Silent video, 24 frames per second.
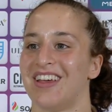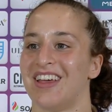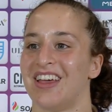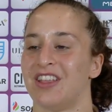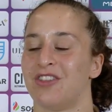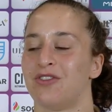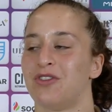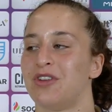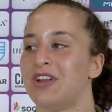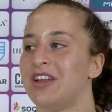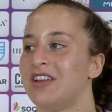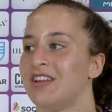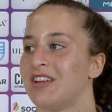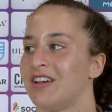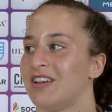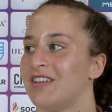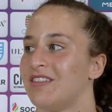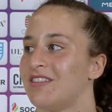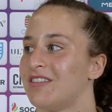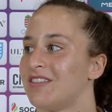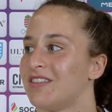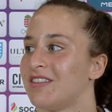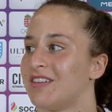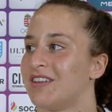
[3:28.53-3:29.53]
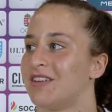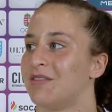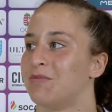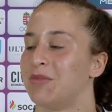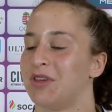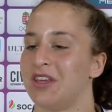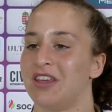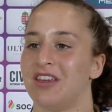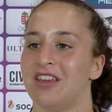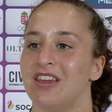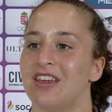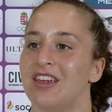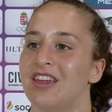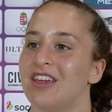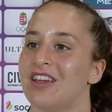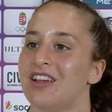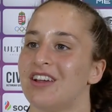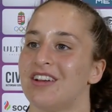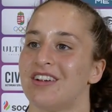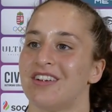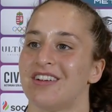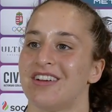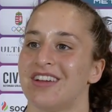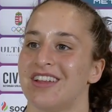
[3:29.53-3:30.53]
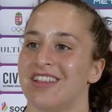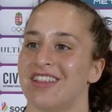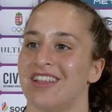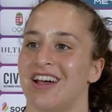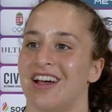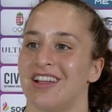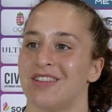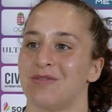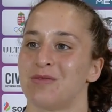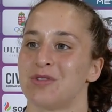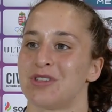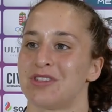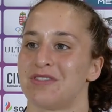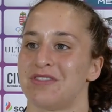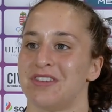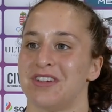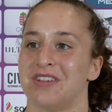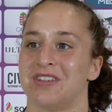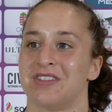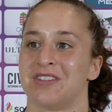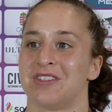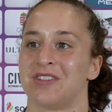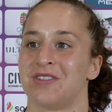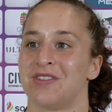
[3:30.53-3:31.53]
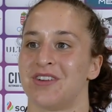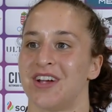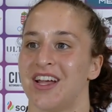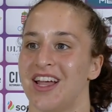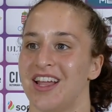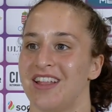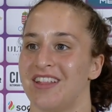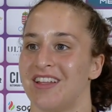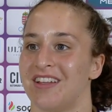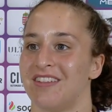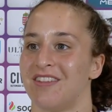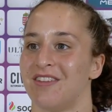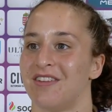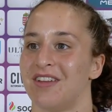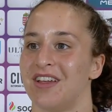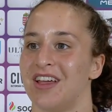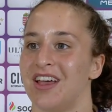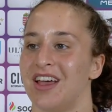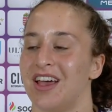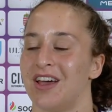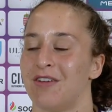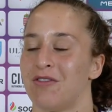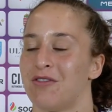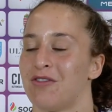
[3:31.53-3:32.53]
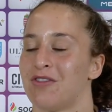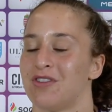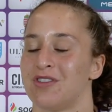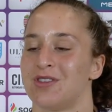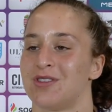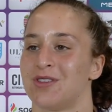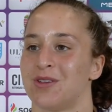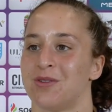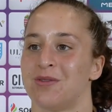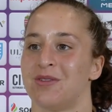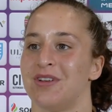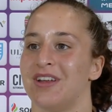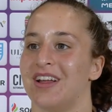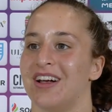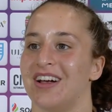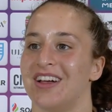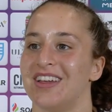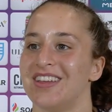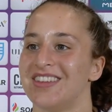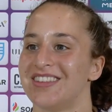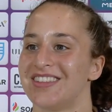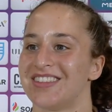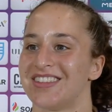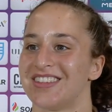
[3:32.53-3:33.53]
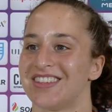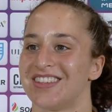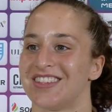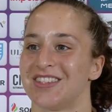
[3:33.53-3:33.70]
it's really nice uh, being here and the atmosphere is great and everyone's so nice.